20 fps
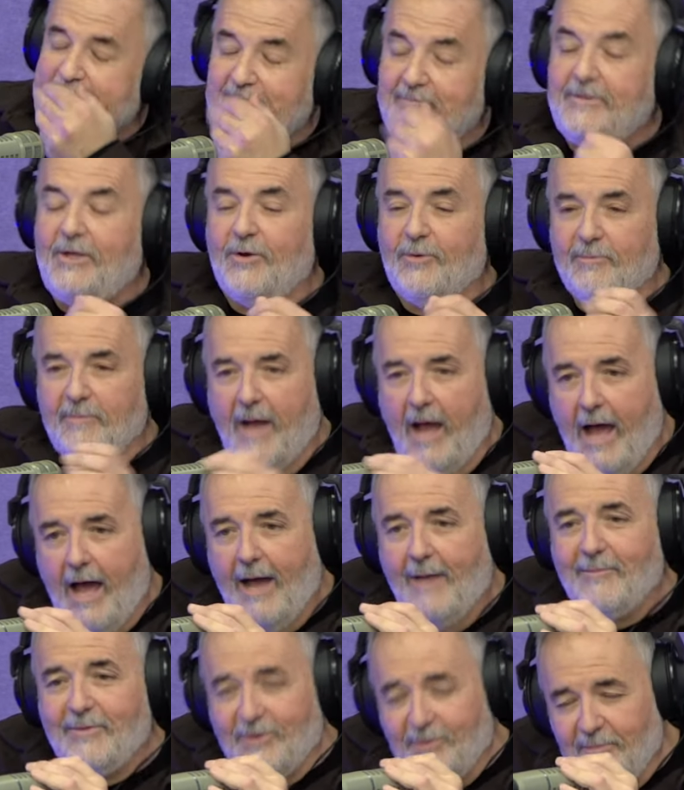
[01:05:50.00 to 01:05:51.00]
your
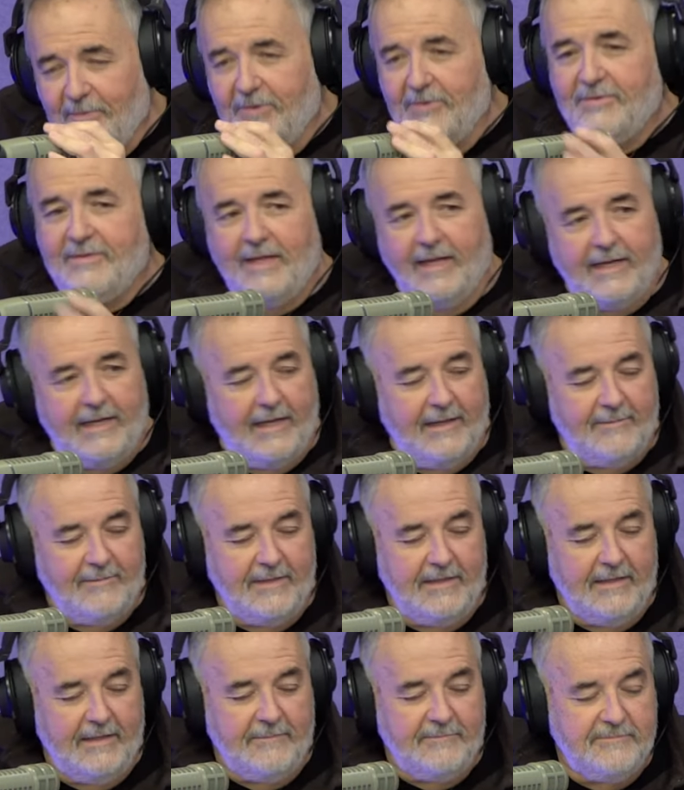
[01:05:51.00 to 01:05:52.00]
mom and her birthday coming
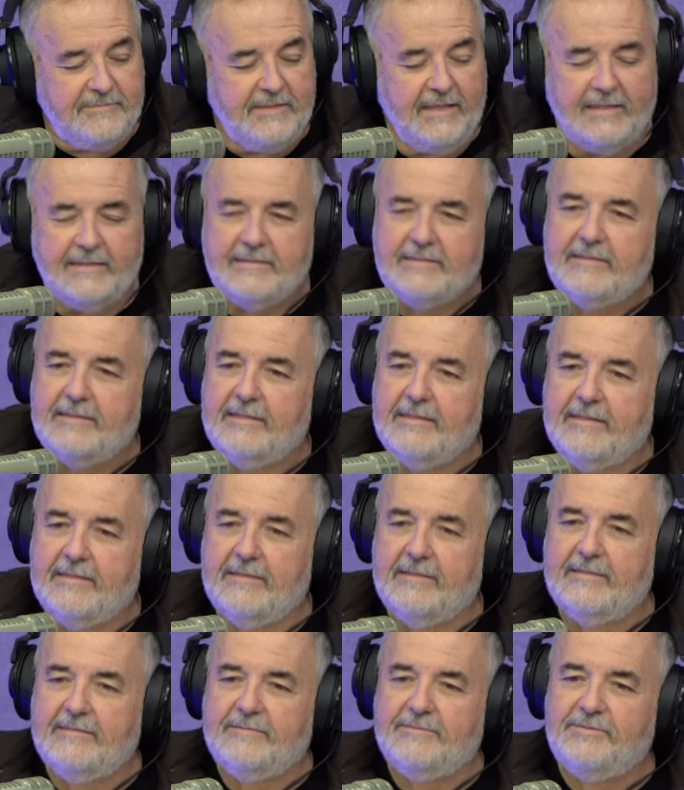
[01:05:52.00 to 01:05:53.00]
up.
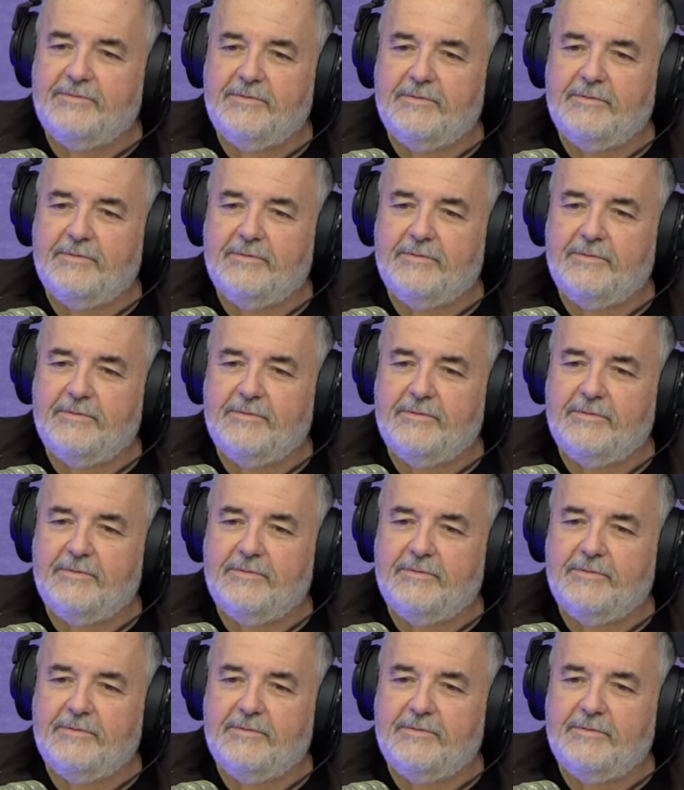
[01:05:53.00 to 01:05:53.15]
Goodness